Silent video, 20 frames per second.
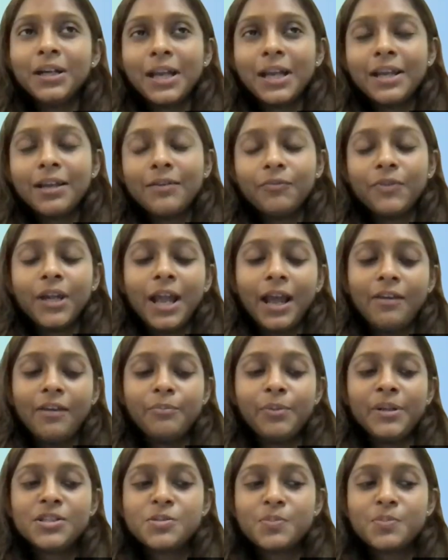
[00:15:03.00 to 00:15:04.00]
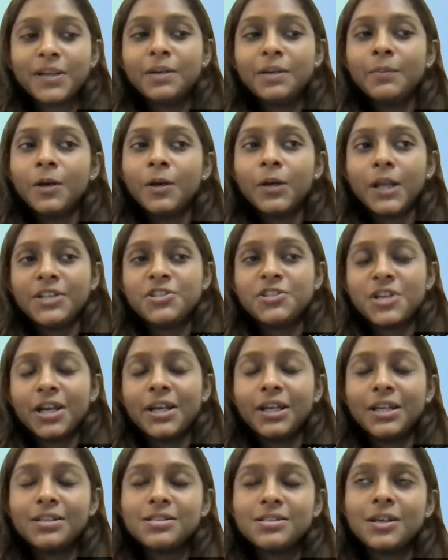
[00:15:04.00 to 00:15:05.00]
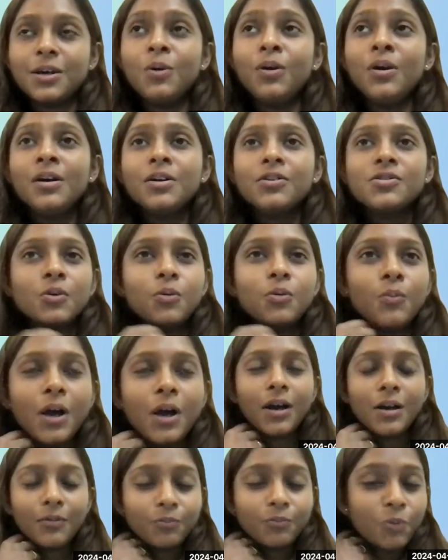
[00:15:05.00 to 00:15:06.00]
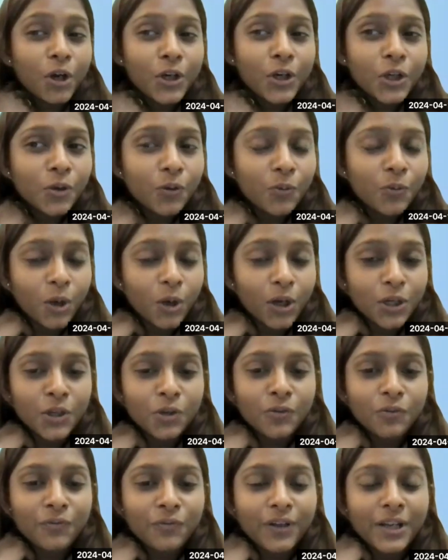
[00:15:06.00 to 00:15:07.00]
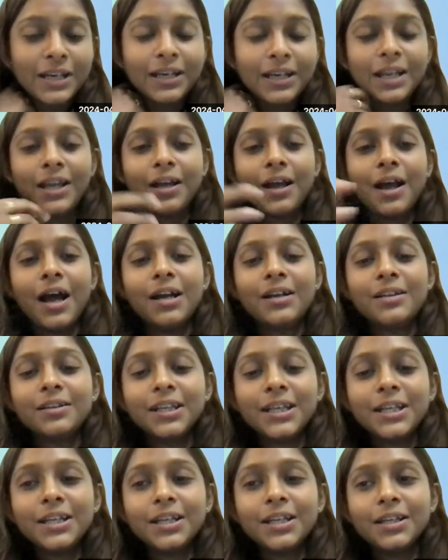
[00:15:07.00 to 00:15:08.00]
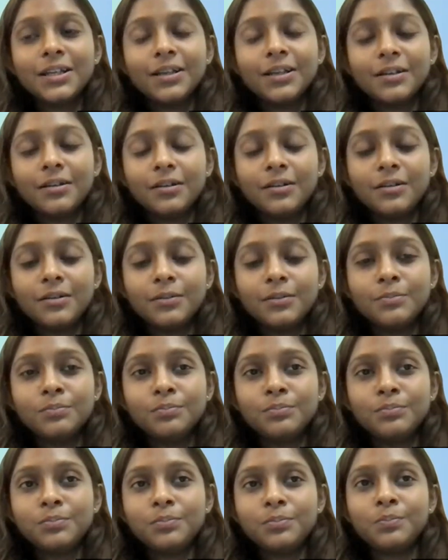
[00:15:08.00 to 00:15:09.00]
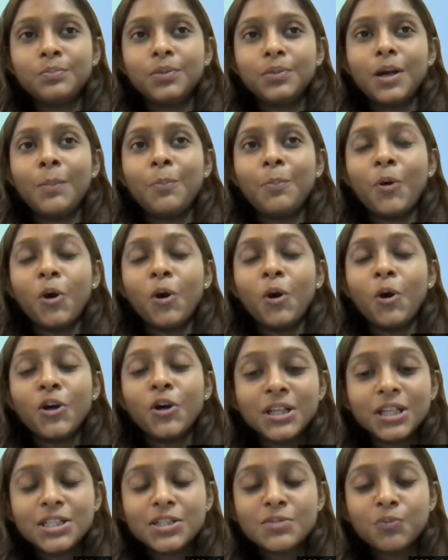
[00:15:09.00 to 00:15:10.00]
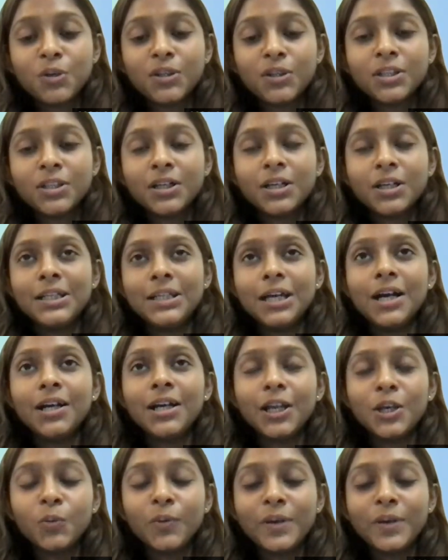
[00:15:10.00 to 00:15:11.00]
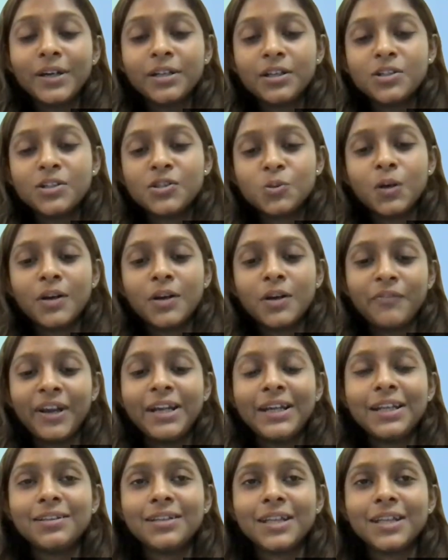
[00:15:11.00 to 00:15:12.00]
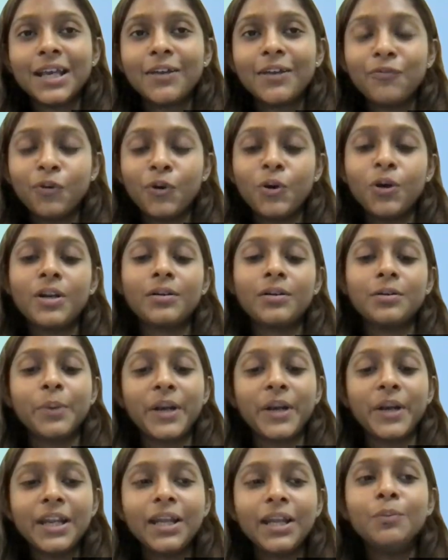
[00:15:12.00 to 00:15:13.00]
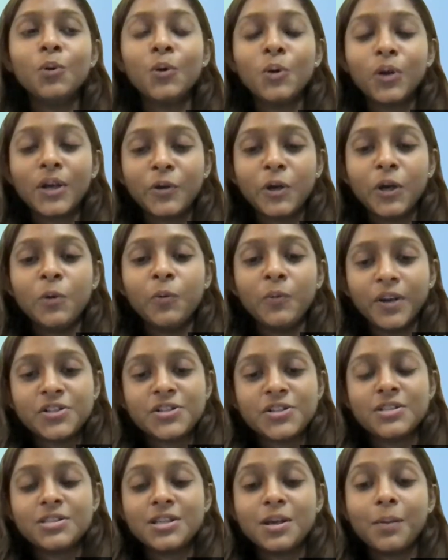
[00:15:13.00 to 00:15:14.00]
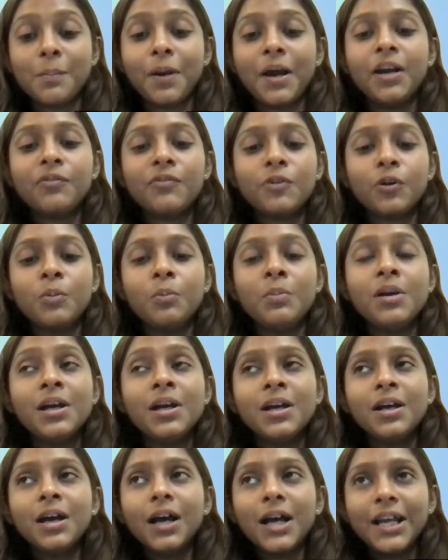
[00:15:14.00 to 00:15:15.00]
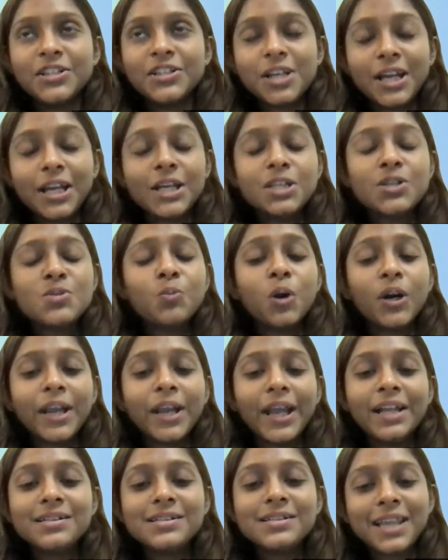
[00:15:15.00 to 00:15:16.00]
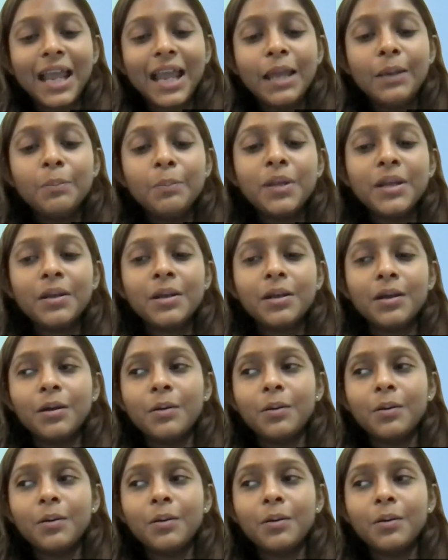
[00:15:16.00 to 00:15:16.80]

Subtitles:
like we have been speaking about HIS now. So what do you feel are the opportunities for the young innovators who are waiting there for bringing more innovations apart from HIS? What else can be